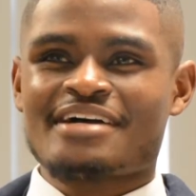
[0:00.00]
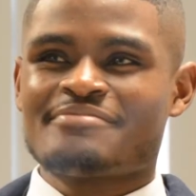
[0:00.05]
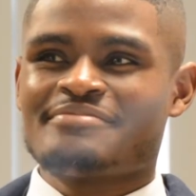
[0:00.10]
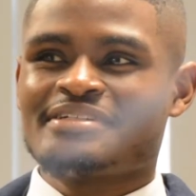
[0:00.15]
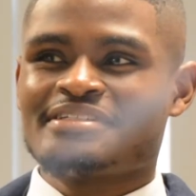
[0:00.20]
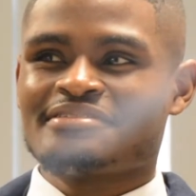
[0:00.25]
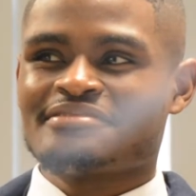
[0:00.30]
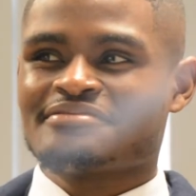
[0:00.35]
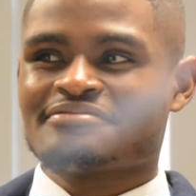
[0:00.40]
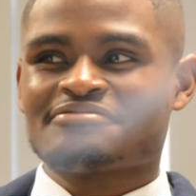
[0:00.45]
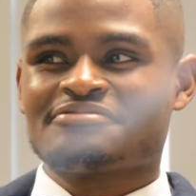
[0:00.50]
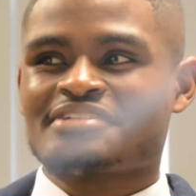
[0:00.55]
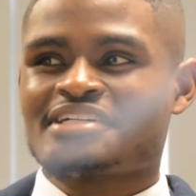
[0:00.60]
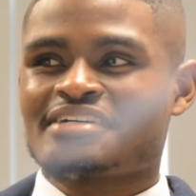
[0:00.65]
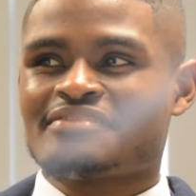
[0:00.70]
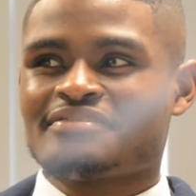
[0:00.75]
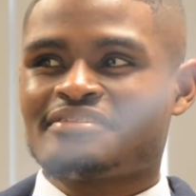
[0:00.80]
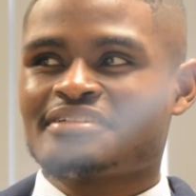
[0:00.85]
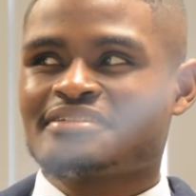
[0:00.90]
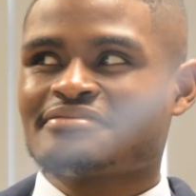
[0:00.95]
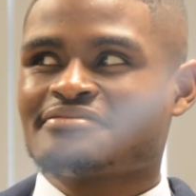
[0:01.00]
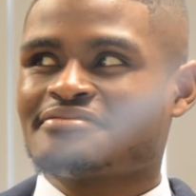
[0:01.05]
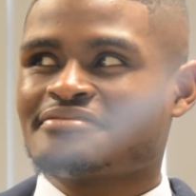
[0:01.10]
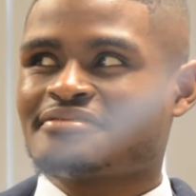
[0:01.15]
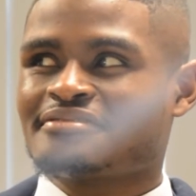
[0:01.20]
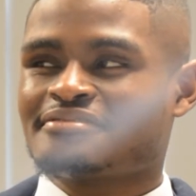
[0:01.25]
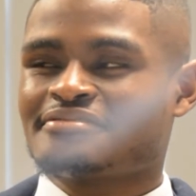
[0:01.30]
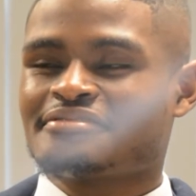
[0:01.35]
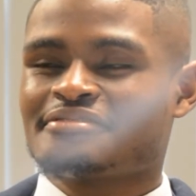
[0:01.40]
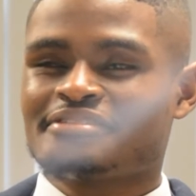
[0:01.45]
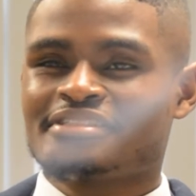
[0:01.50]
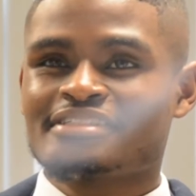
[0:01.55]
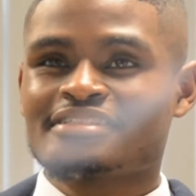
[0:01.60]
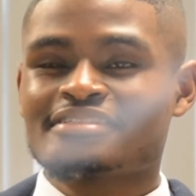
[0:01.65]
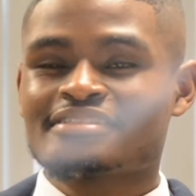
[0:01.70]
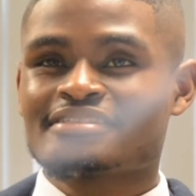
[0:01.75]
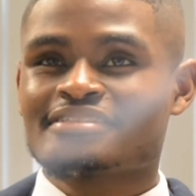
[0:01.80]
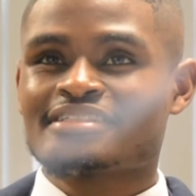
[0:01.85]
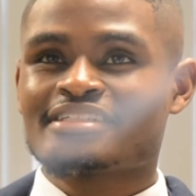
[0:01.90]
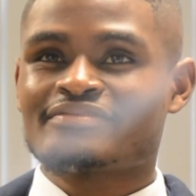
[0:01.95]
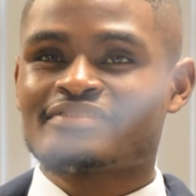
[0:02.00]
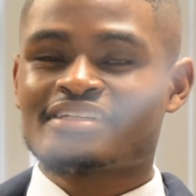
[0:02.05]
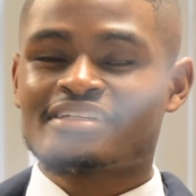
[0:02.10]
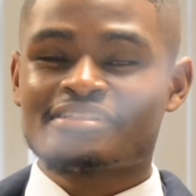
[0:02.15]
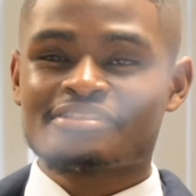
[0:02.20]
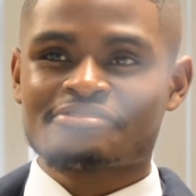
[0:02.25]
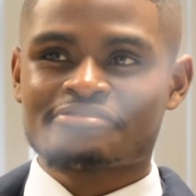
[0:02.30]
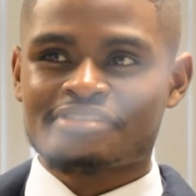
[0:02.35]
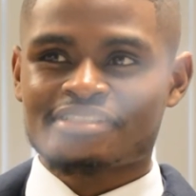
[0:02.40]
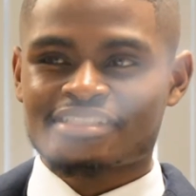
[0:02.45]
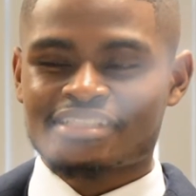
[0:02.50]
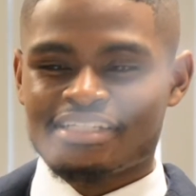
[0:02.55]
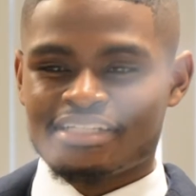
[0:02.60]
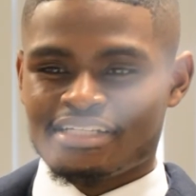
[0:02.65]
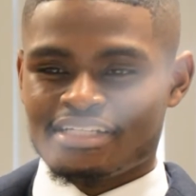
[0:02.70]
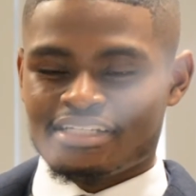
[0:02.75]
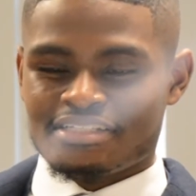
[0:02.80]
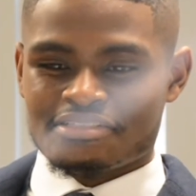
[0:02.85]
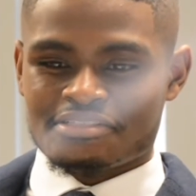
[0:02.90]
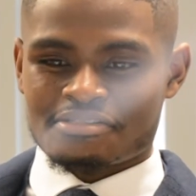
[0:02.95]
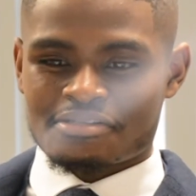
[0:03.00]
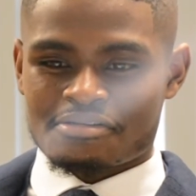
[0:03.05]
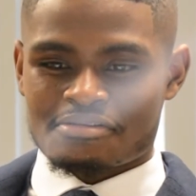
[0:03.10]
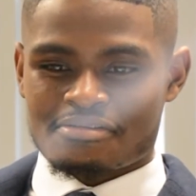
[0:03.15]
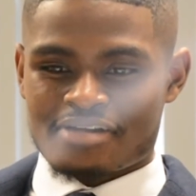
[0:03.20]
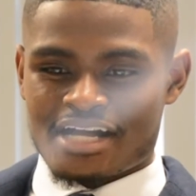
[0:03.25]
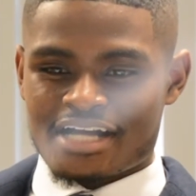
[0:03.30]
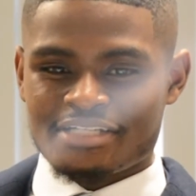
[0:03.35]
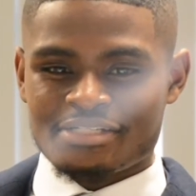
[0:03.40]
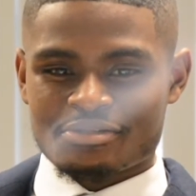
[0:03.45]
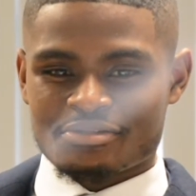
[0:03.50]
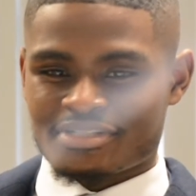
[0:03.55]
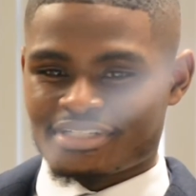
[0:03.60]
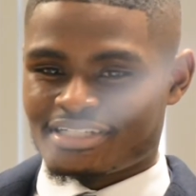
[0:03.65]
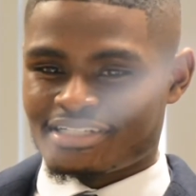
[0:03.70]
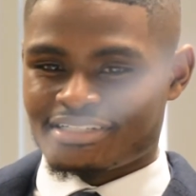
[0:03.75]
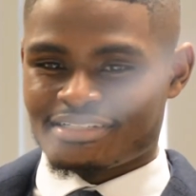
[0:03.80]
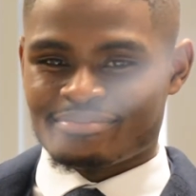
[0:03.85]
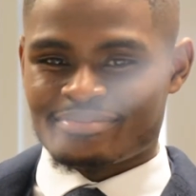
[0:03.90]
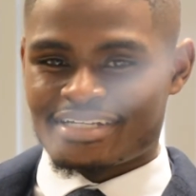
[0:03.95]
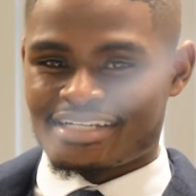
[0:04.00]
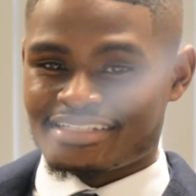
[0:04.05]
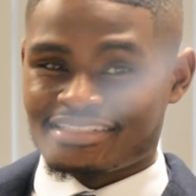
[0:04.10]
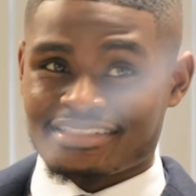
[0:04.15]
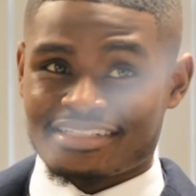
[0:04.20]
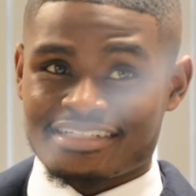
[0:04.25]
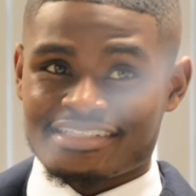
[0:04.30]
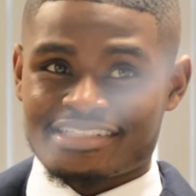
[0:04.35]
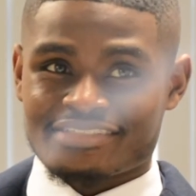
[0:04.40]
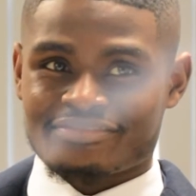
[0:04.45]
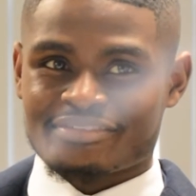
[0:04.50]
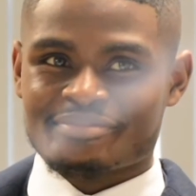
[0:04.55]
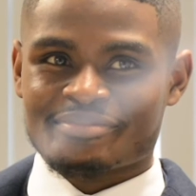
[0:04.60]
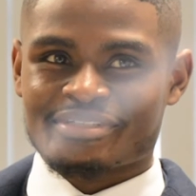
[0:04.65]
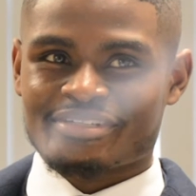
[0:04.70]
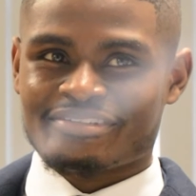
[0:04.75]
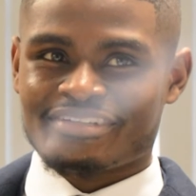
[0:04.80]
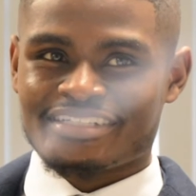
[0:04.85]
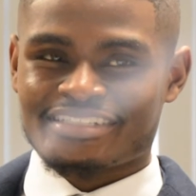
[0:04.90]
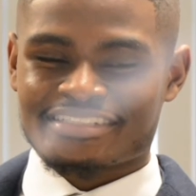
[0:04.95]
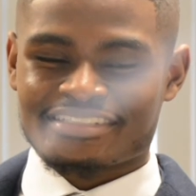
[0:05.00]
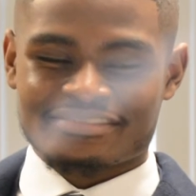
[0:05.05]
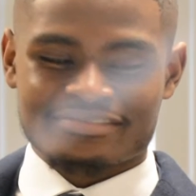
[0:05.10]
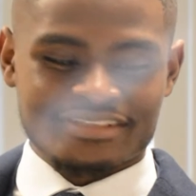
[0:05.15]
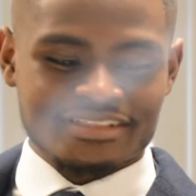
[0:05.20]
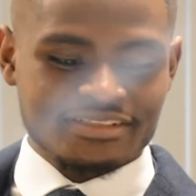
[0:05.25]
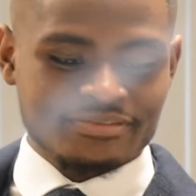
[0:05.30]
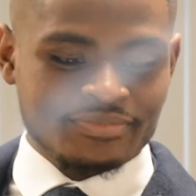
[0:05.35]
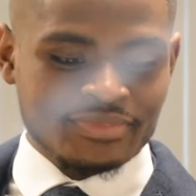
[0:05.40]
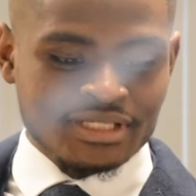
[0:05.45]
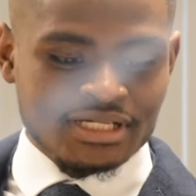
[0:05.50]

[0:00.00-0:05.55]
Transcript: I've been traveling for a few years, different countries. So I know the good and bad sides of immigration, right?